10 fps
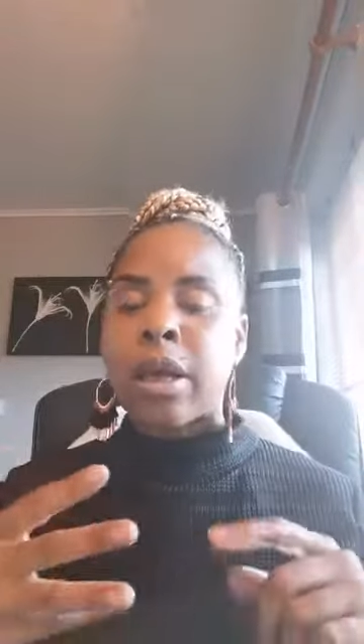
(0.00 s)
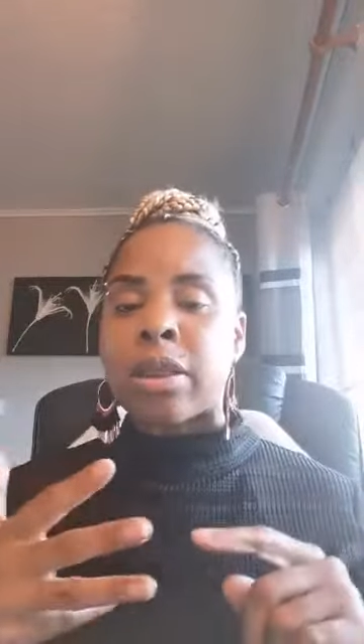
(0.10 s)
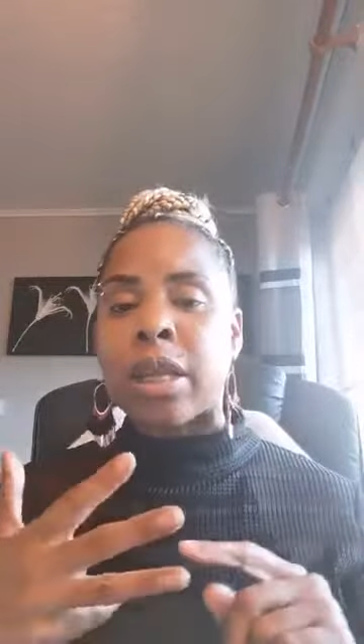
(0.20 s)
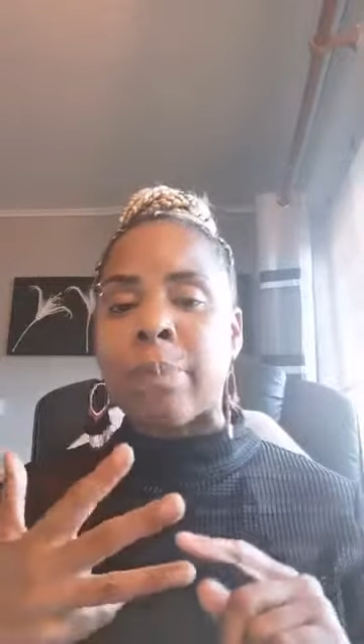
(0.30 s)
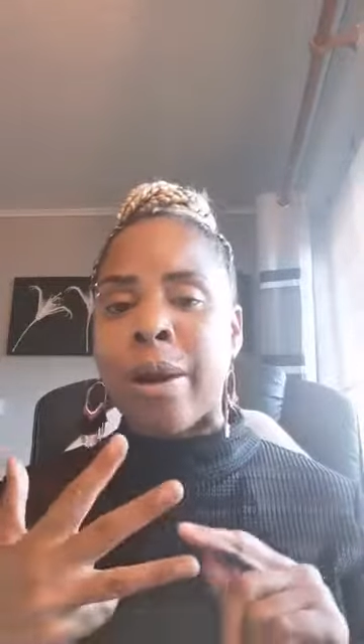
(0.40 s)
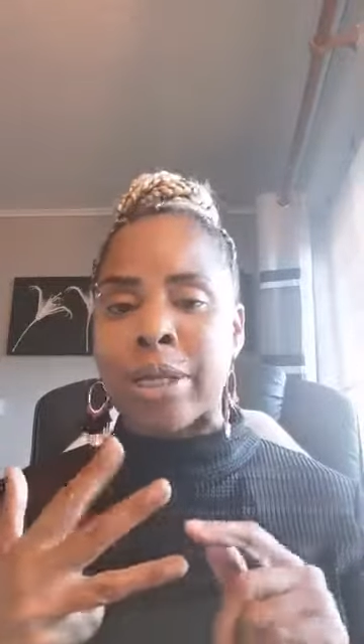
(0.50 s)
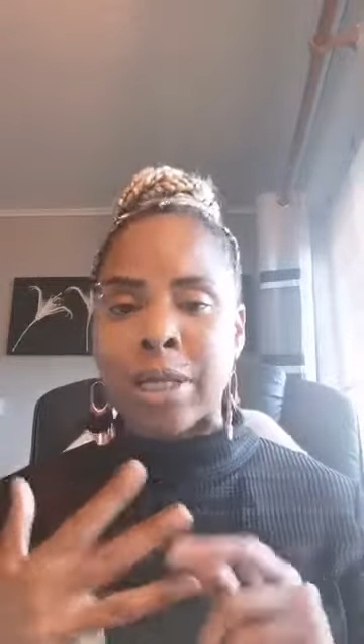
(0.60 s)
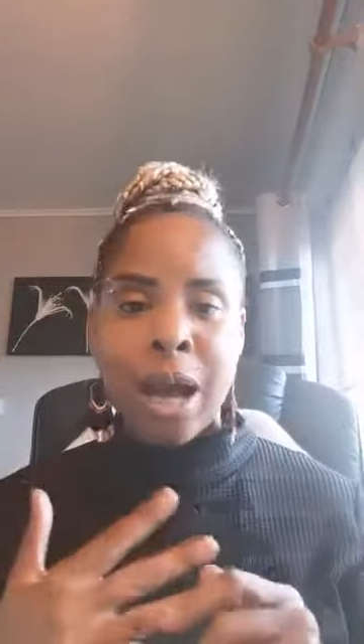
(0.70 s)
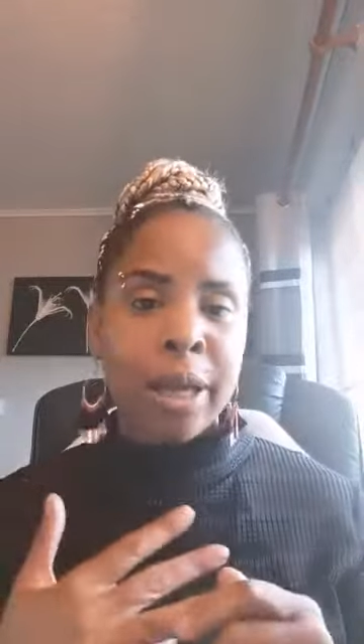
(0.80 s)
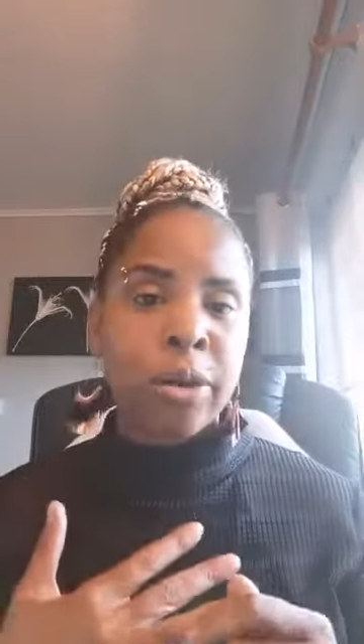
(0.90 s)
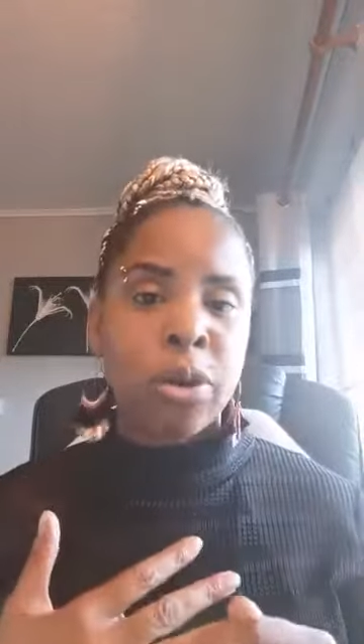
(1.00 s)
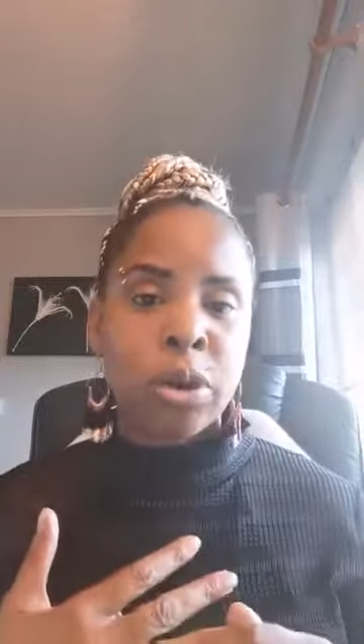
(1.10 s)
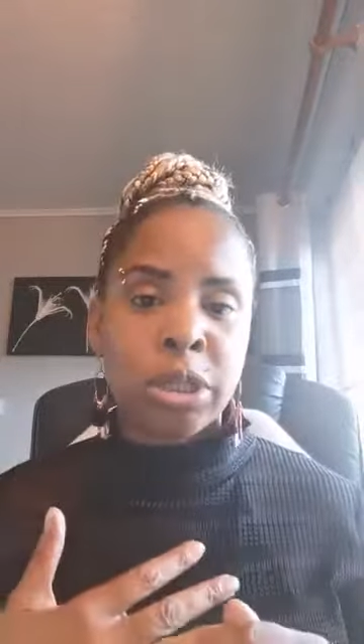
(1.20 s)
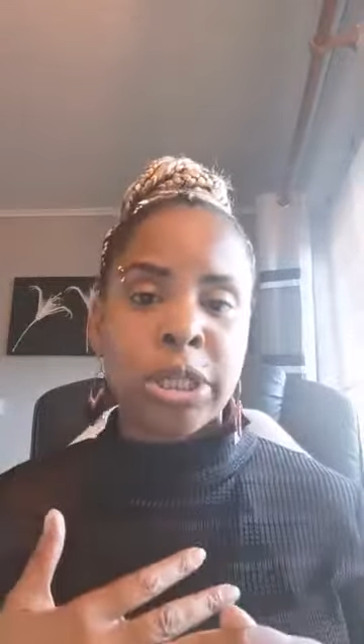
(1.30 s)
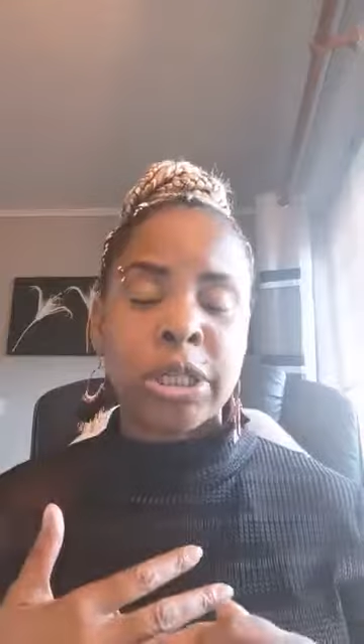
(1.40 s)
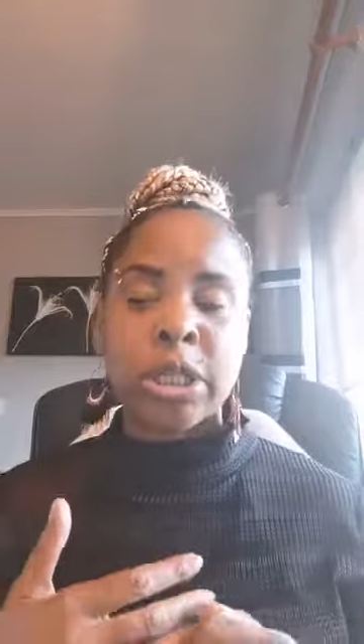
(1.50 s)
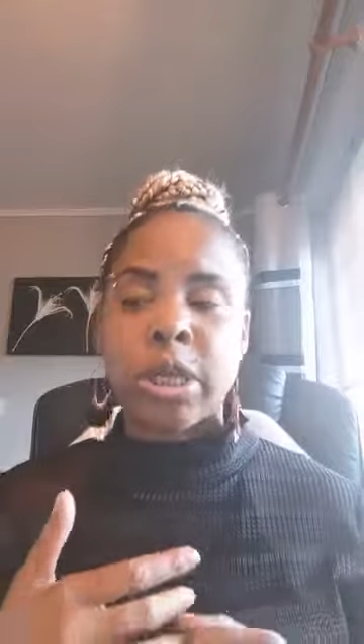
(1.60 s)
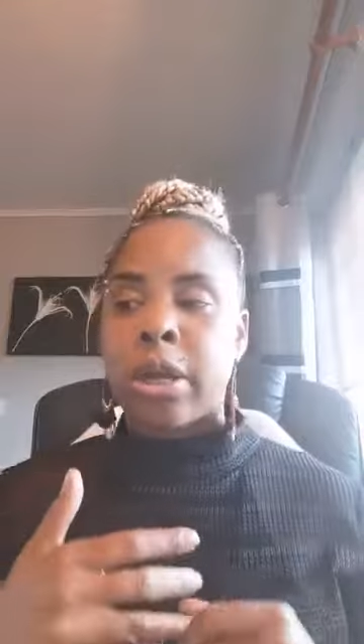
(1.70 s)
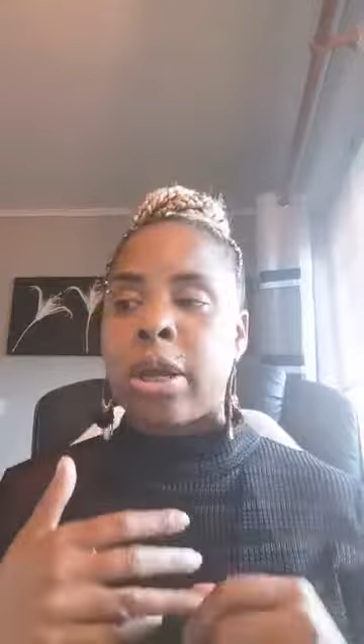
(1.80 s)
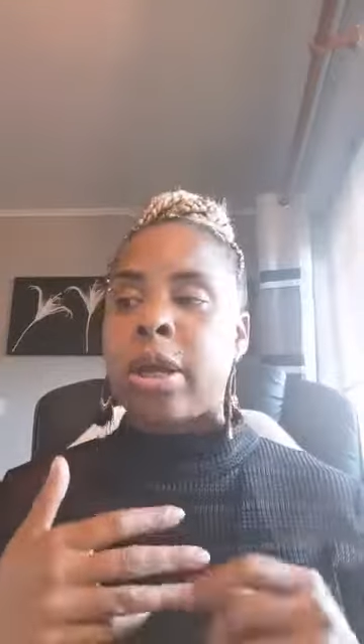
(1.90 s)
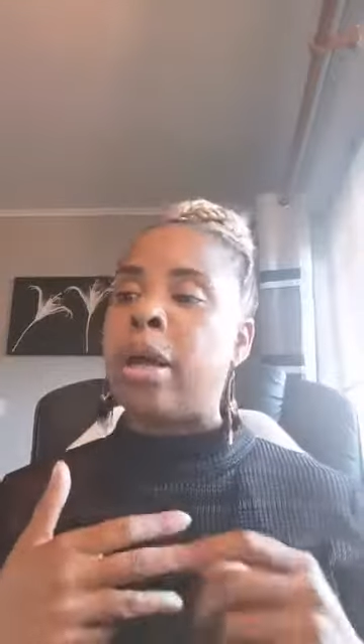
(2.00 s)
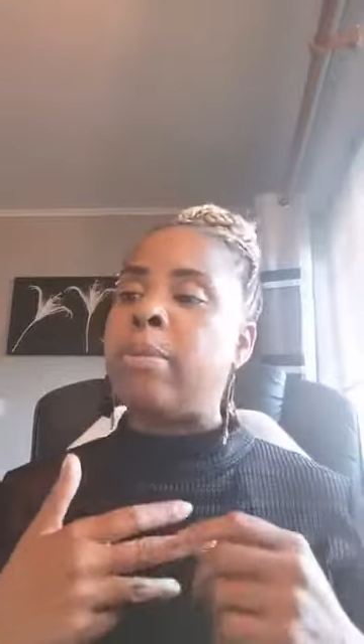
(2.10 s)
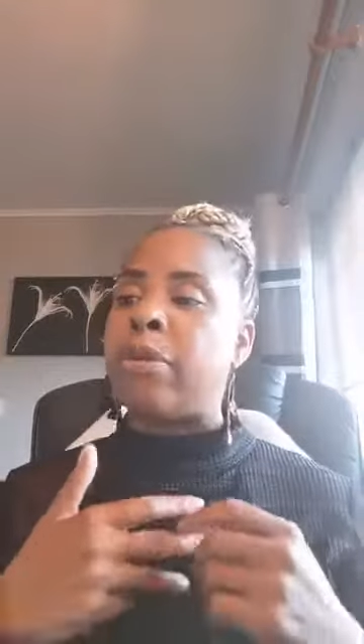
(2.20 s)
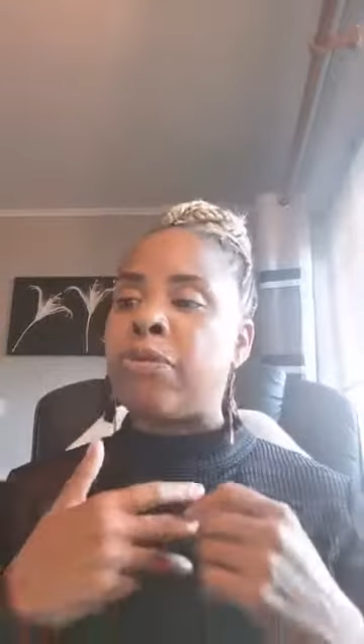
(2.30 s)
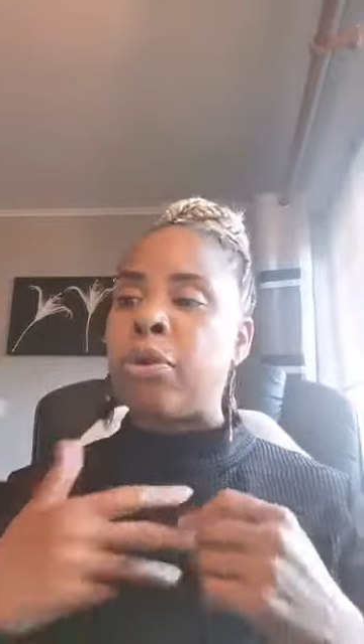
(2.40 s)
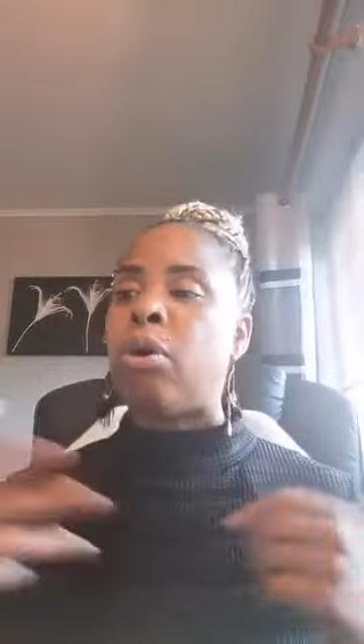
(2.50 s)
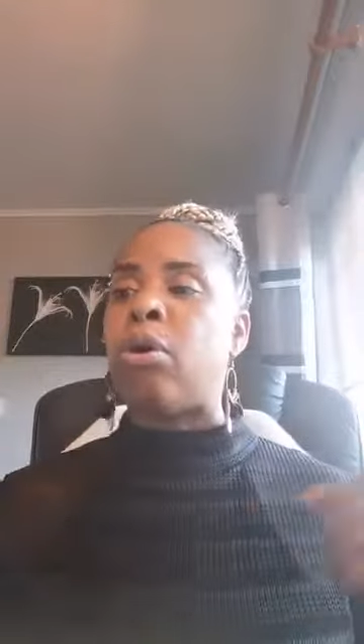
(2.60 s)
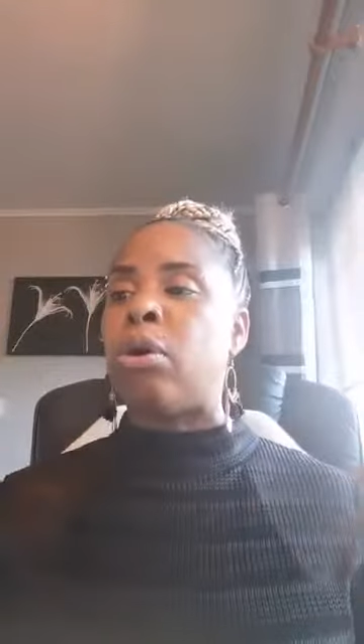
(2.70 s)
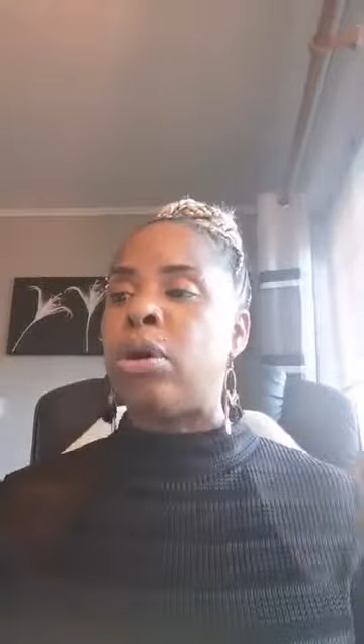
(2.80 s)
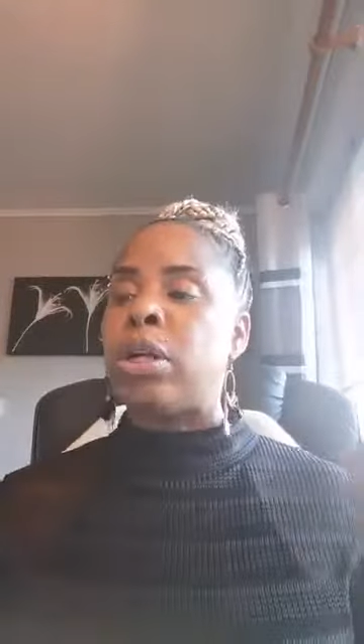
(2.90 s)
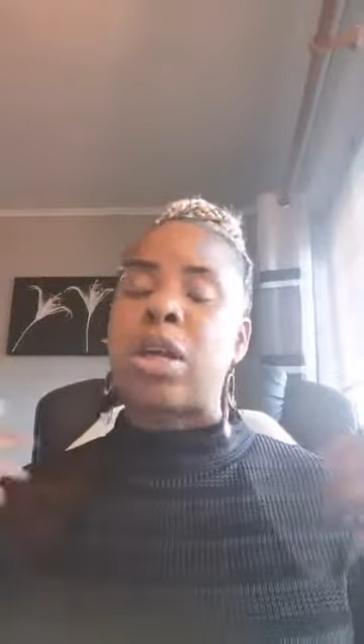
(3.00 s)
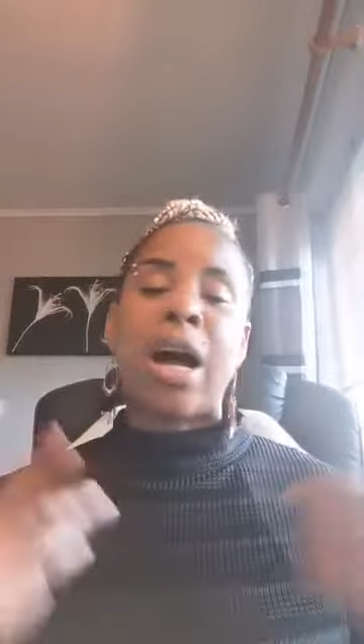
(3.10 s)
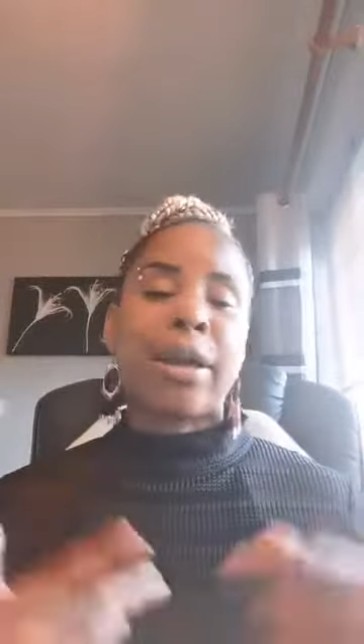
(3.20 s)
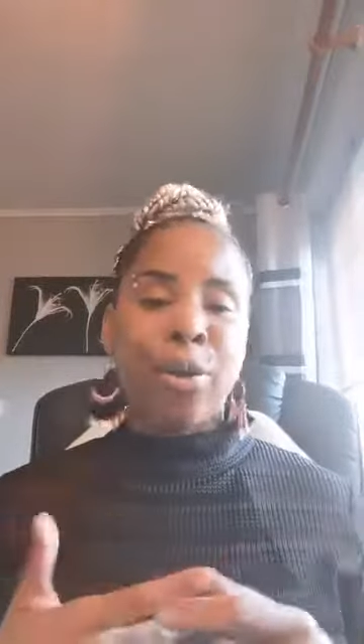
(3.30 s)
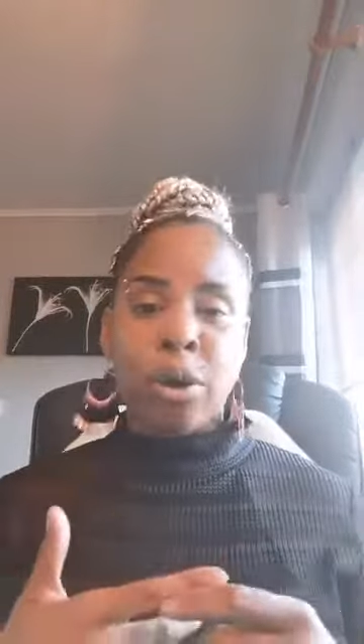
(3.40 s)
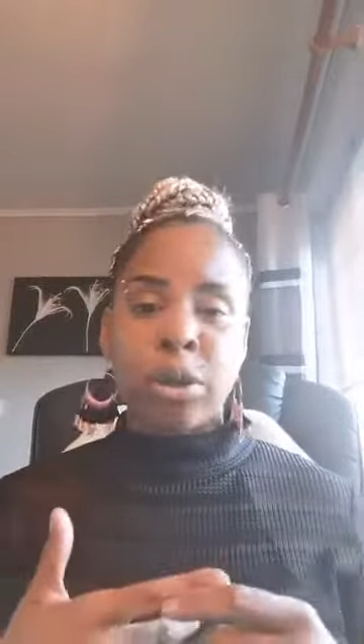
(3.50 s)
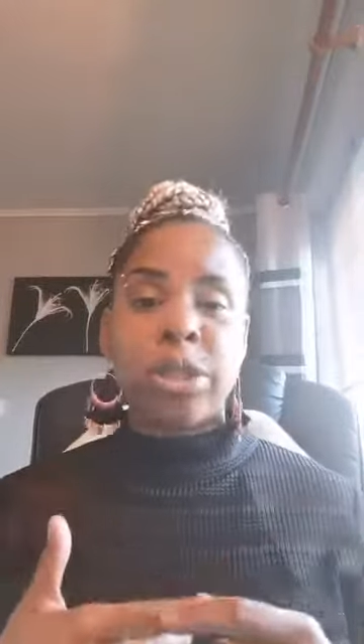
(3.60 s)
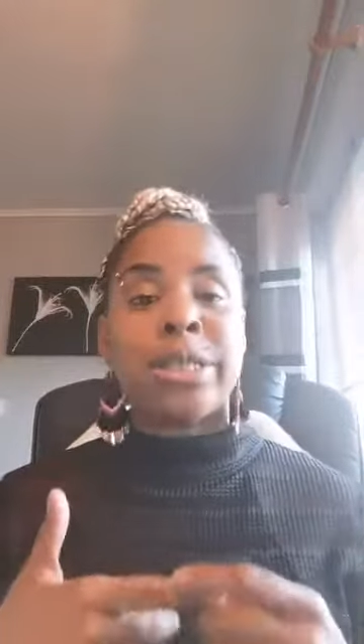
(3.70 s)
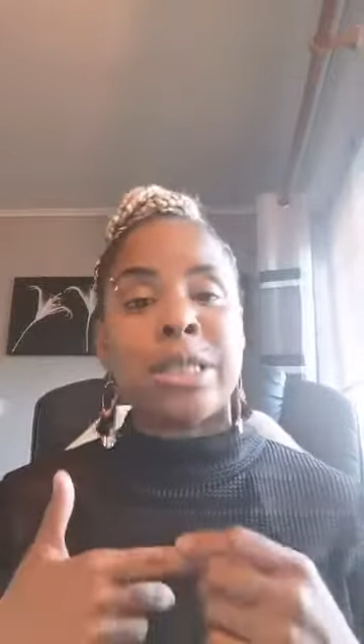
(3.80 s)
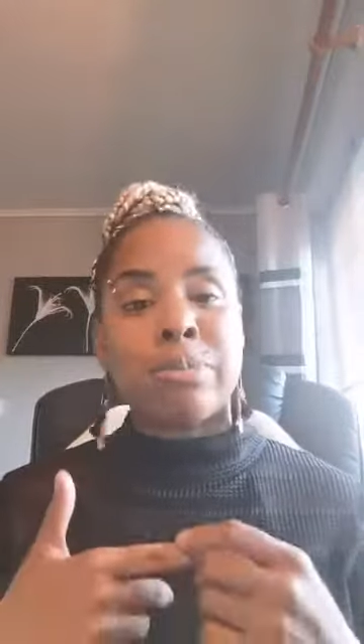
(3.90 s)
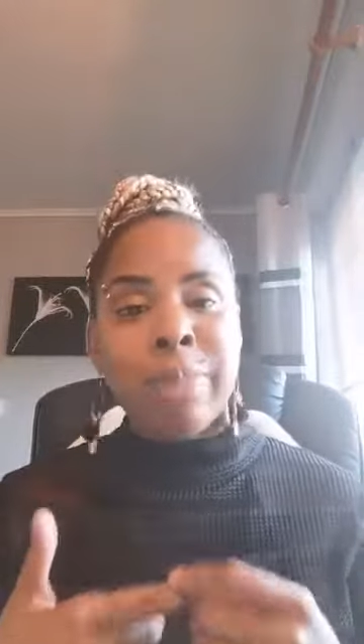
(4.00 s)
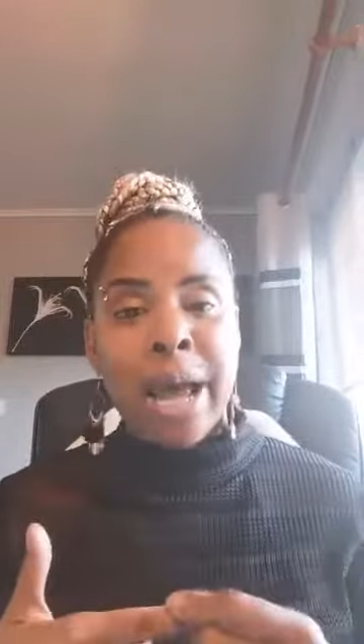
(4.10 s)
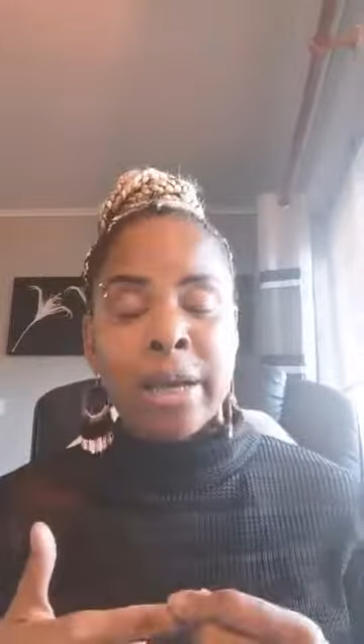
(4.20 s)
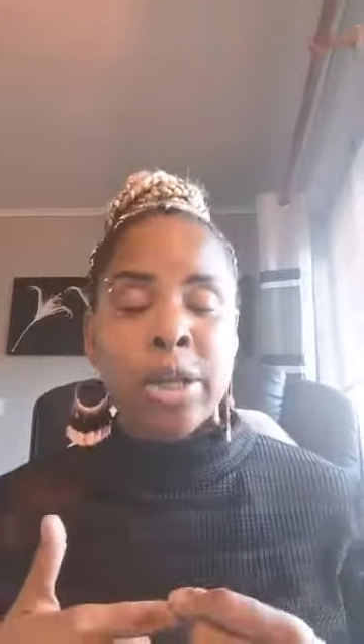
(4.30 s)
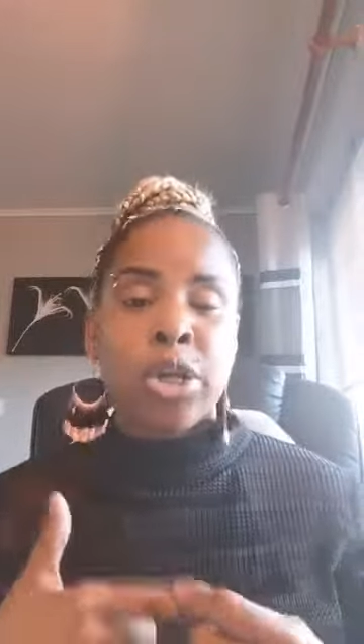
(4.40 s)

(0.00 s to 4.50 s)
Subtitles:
Think about your target audience. If your target audience is men,